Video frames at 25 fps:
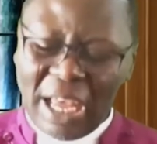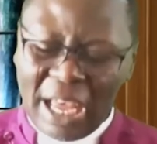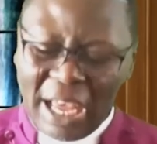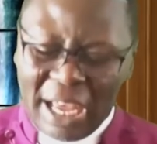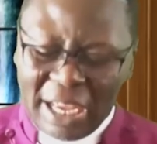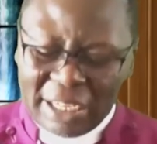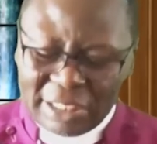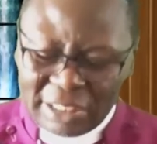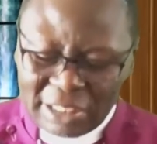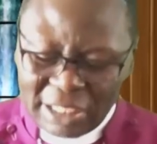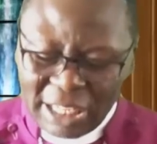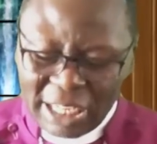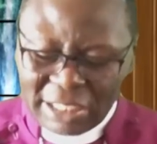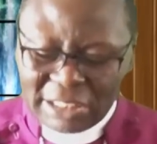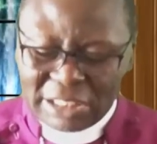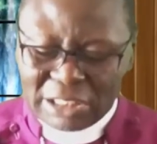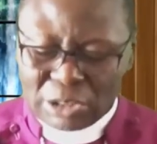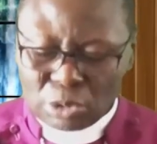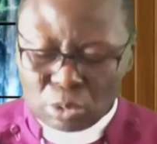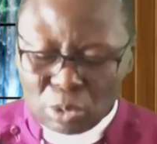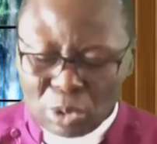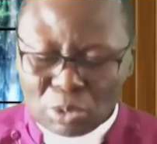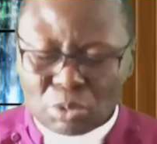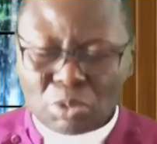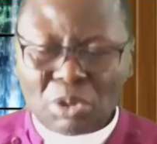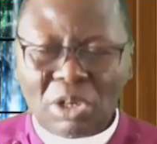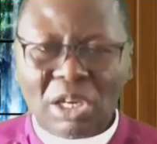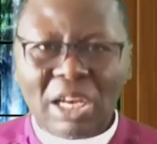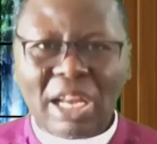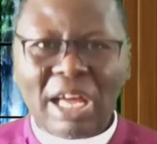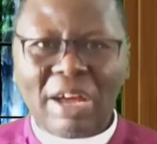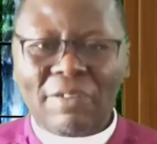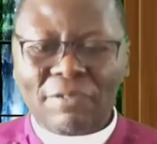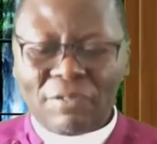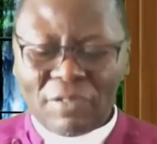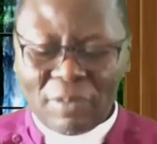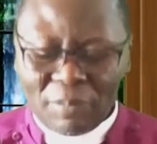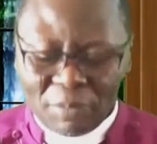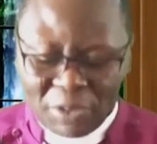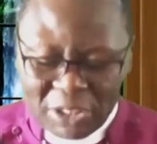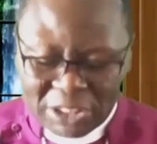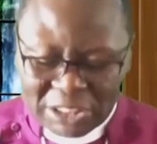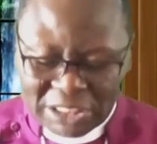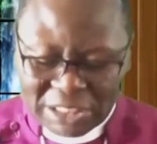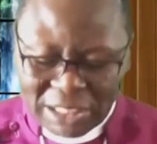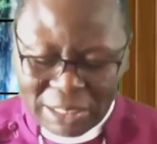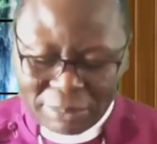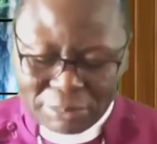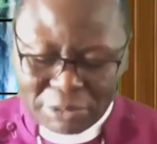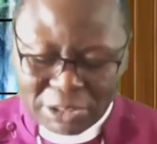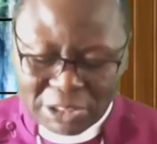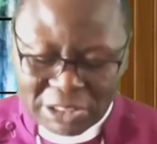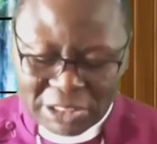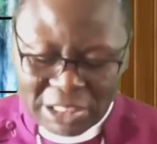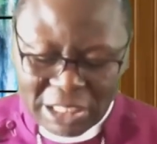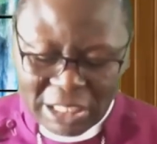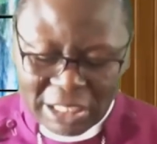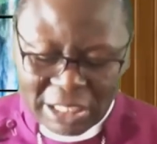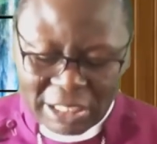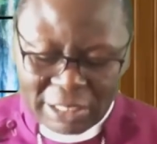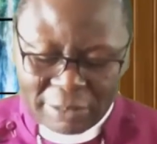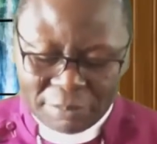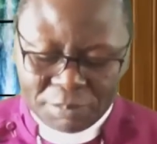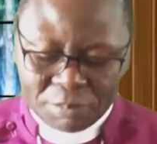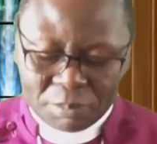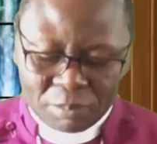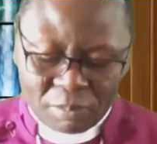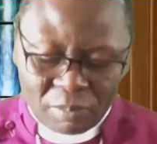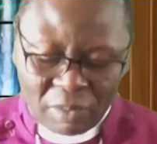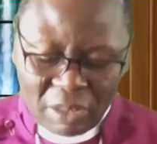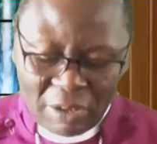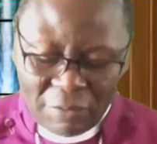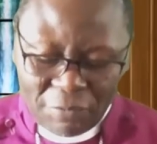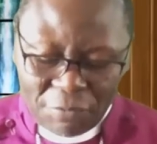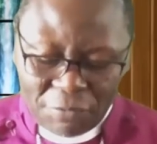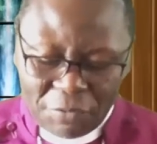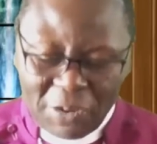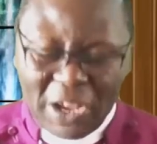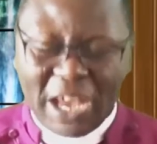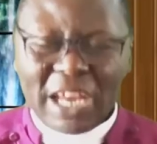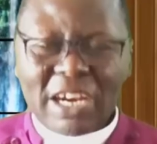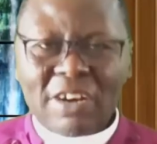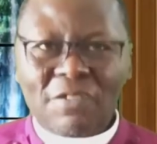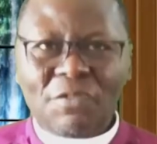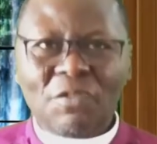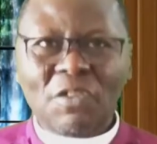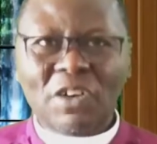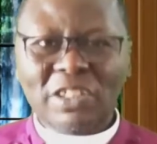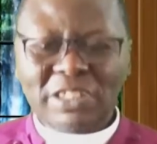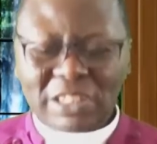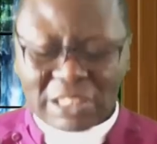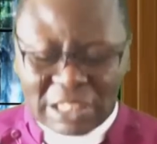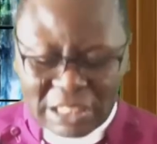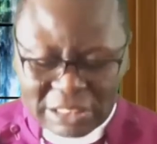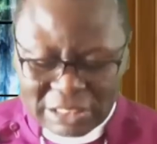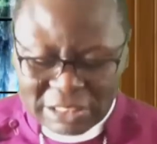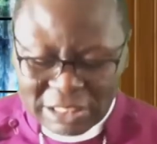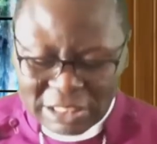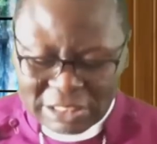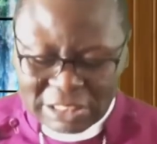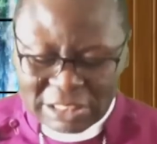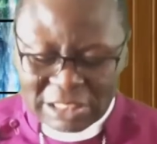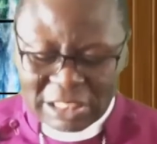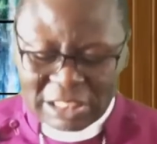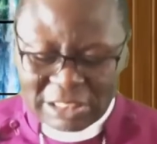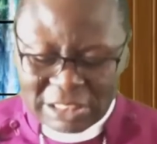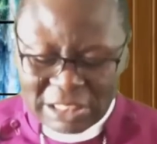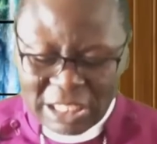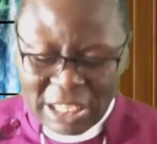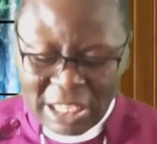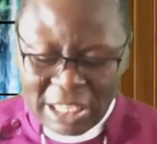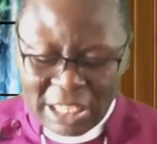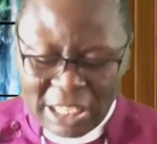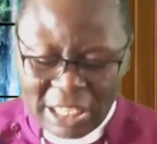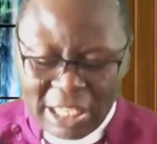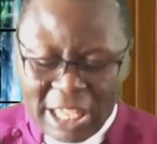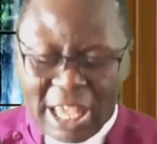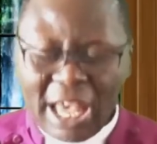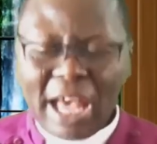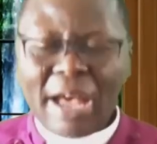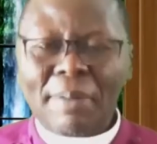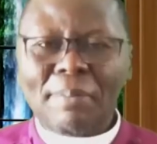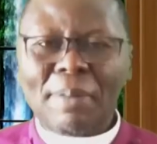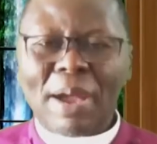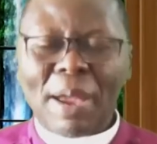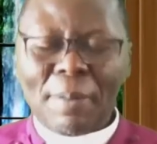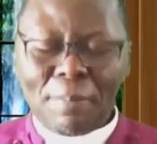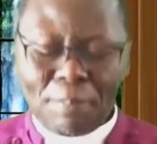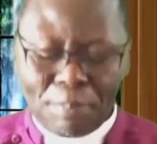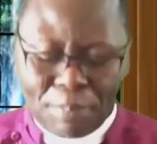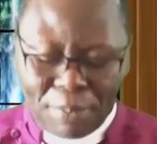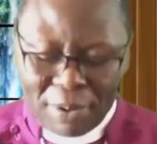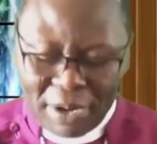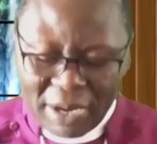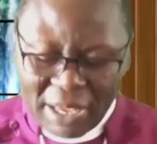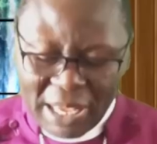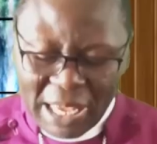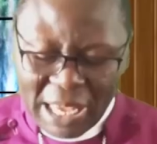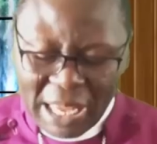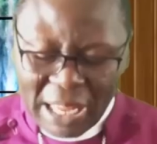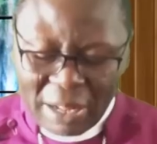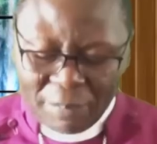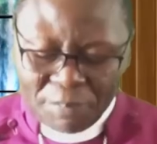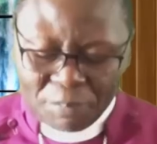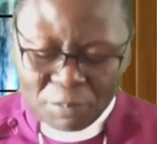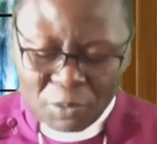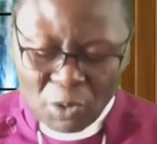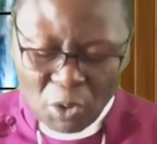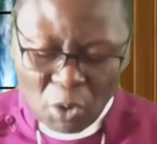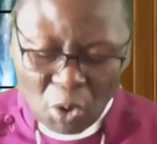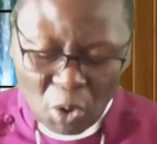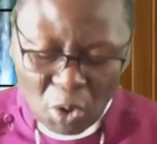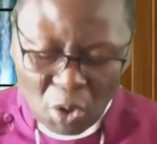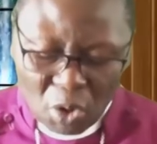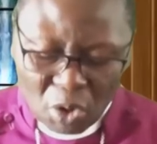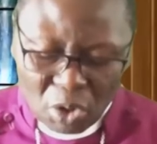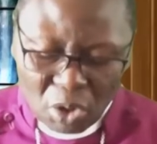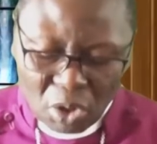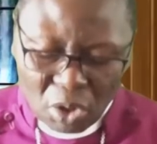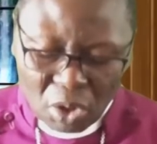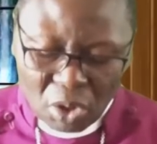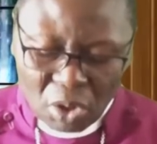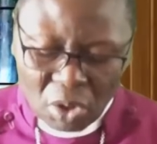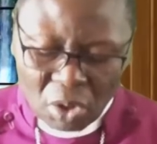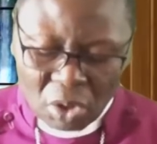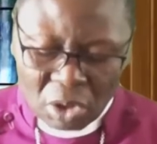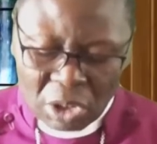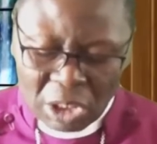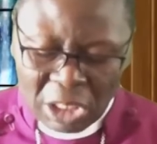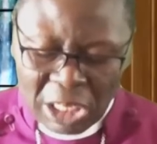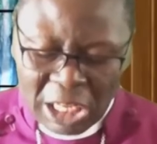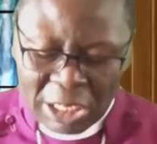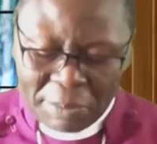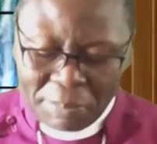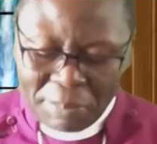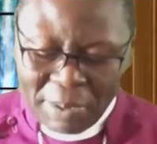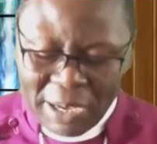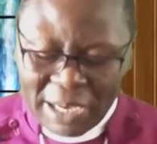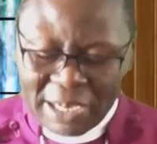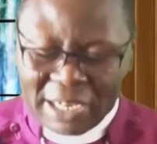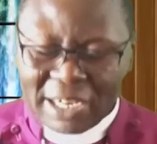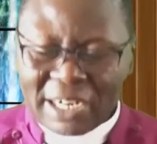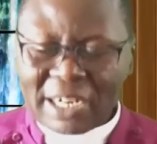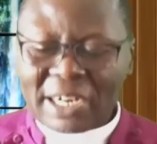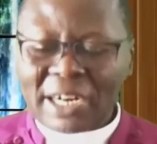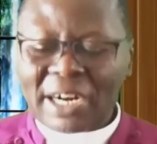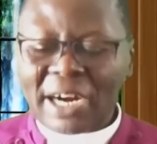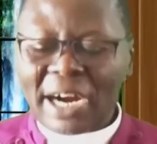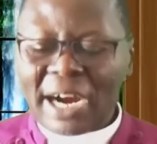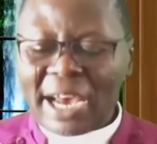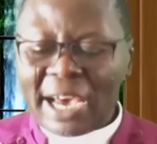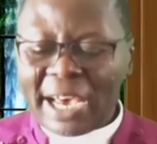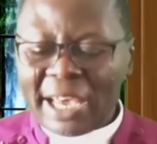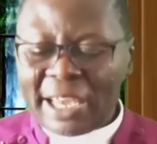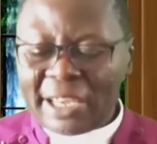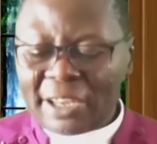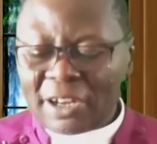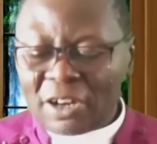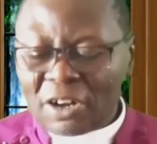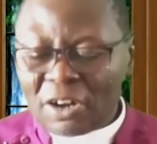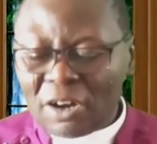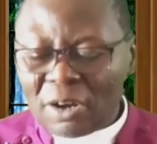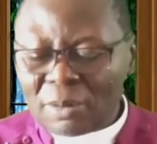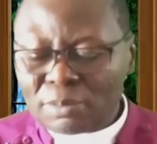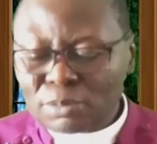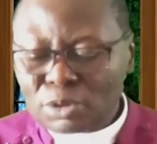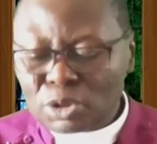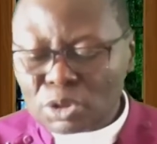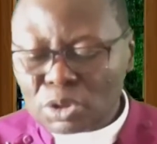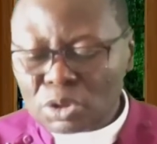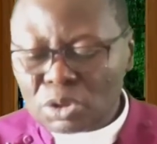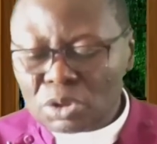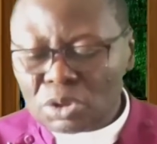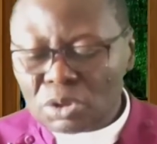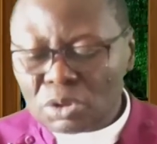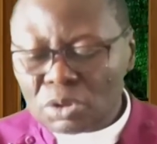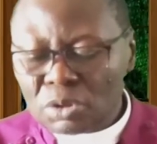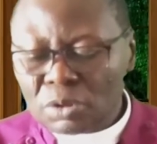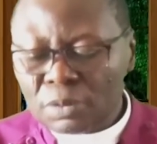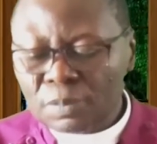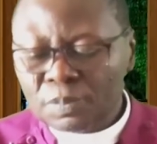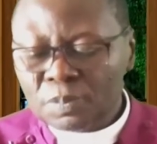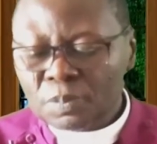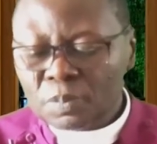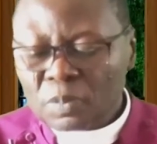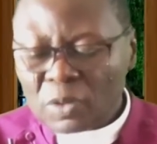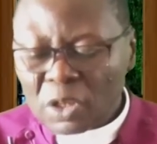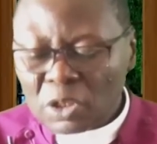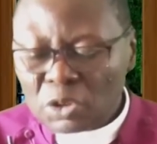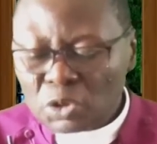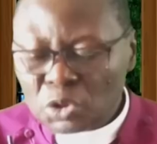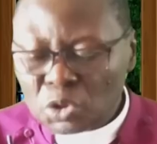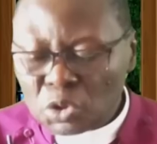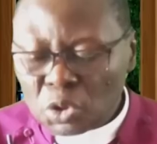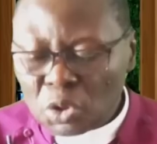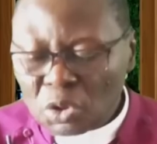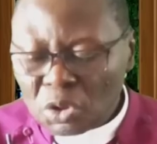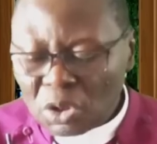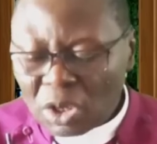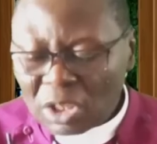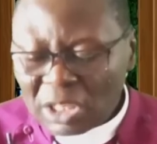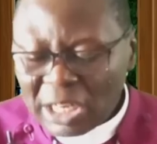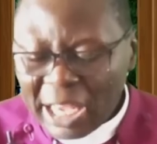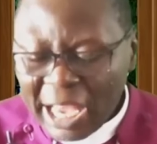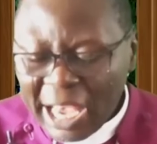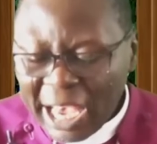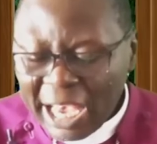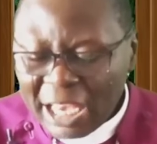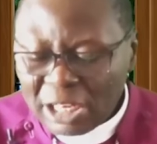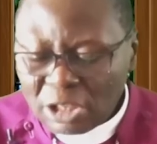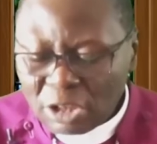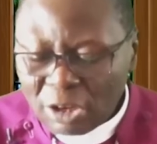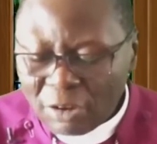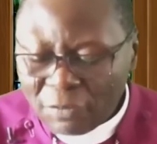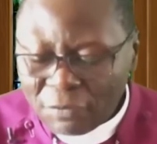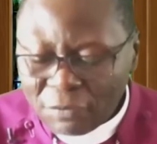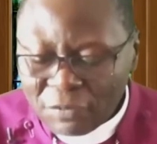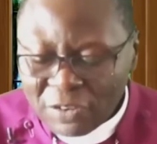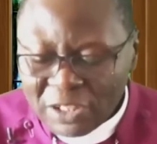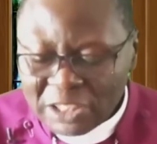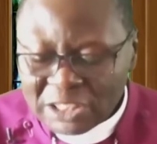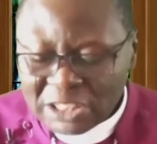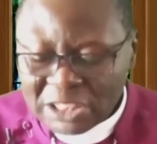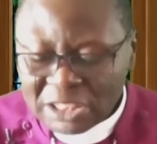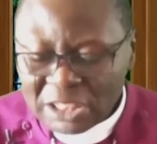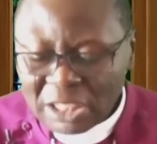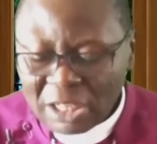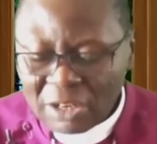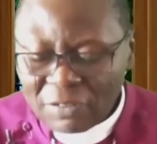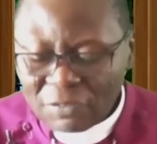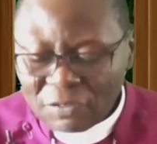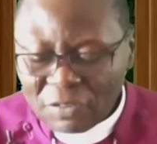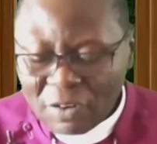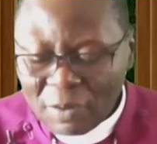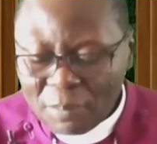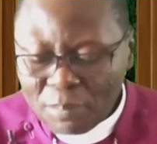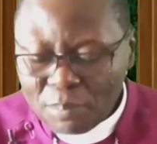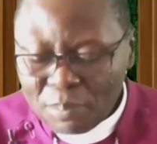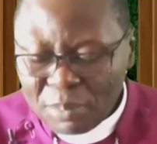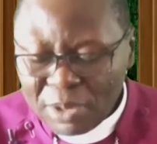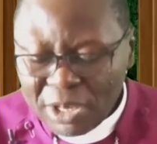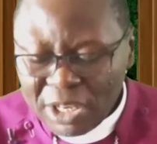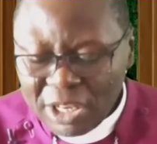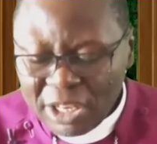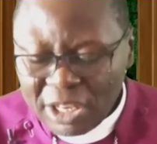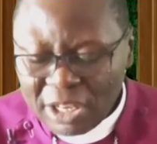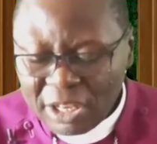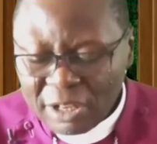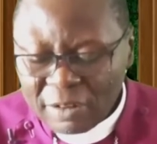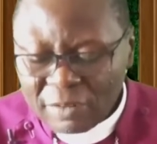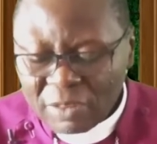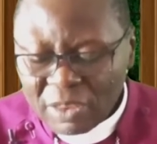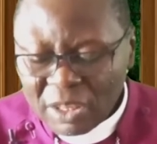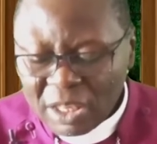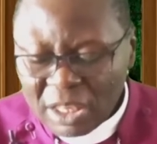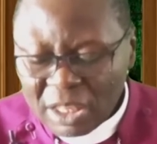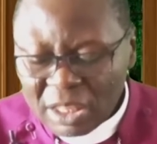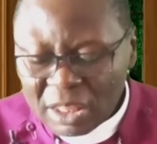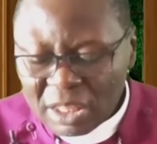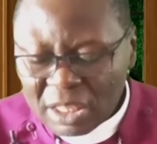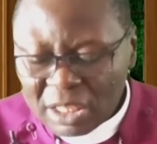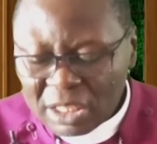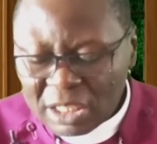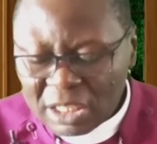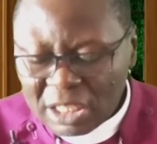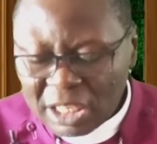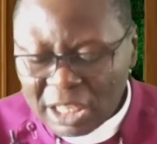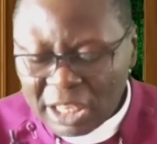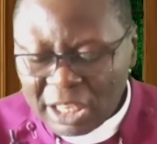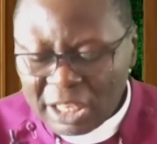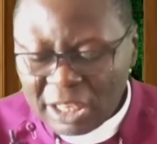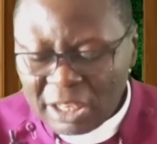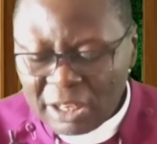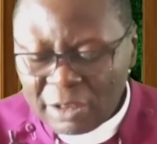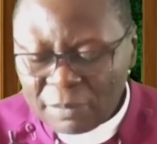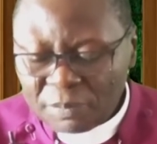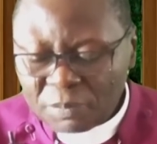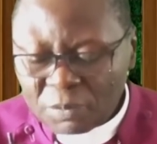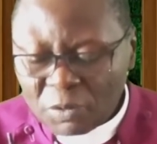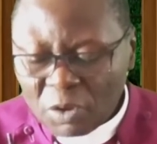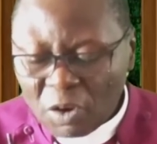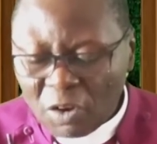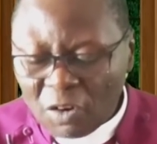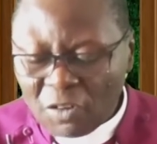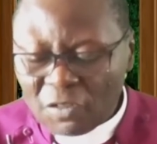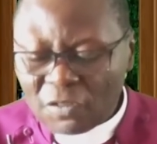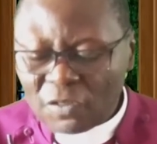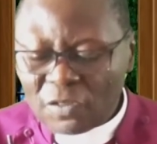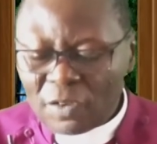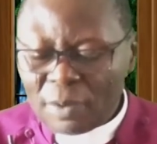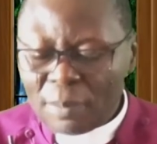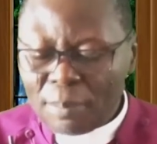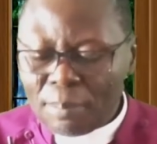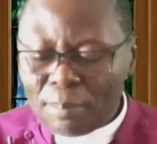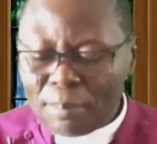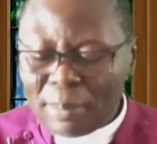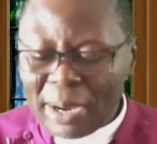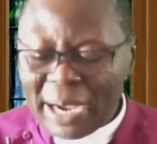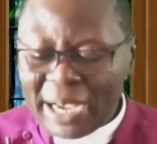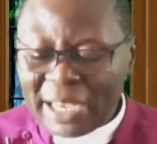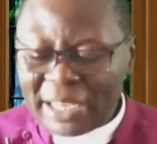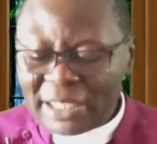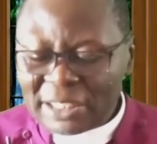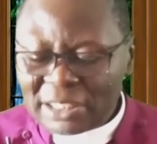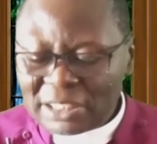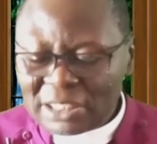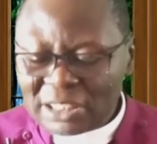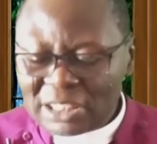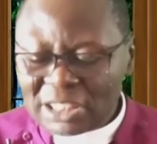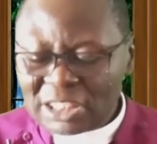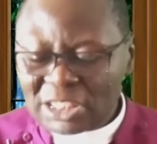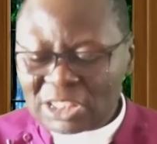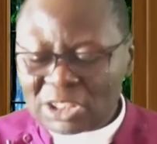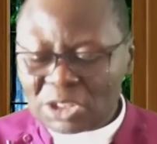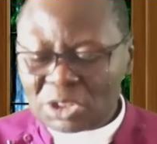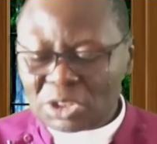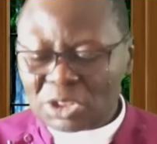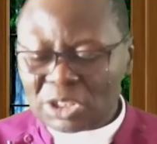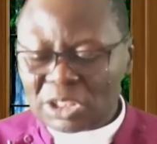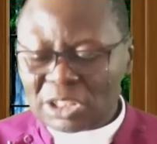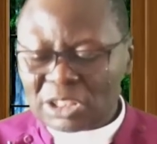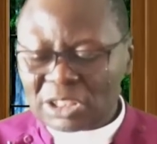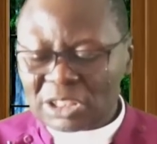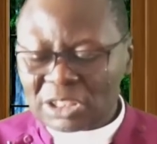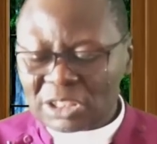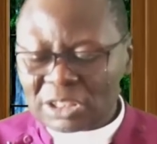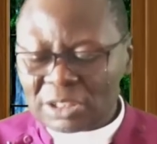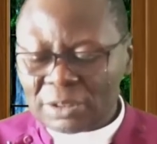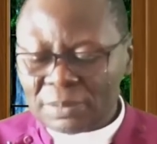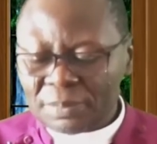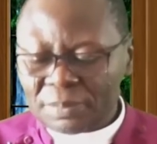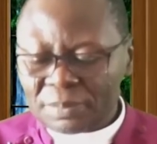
And that is what we learn from the psalmist here. The very first sentence says, "Hear my prayer, O Lord, let my cry come to you. Do not hide your face from me in the day of my distress."